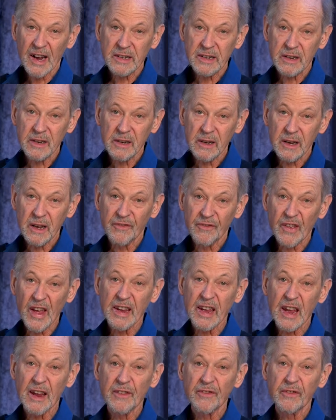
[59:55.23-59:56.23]
Otherwise,
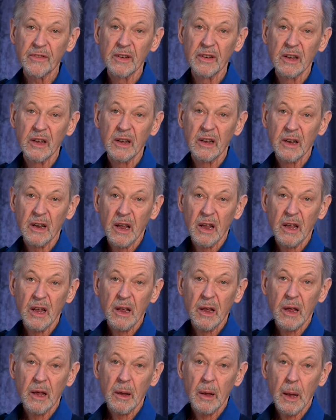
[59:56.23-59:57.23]
if they gave
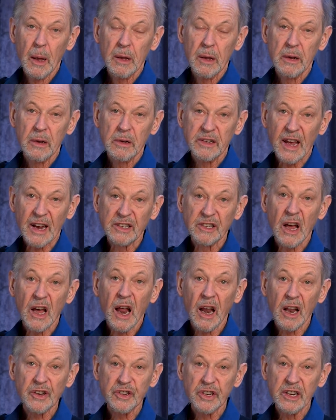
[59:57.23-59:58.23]

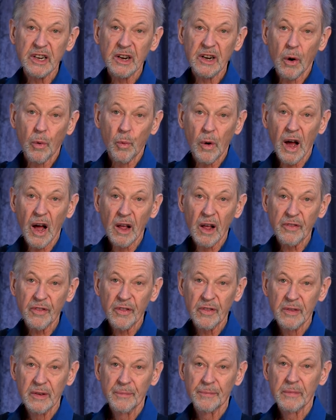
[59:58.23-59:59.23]
technology or
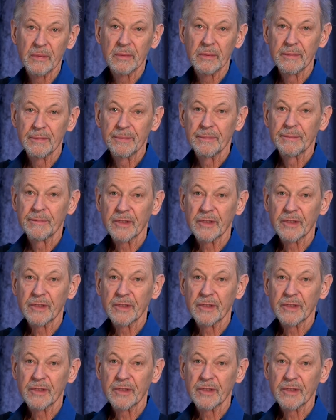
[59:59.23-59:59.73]
wealth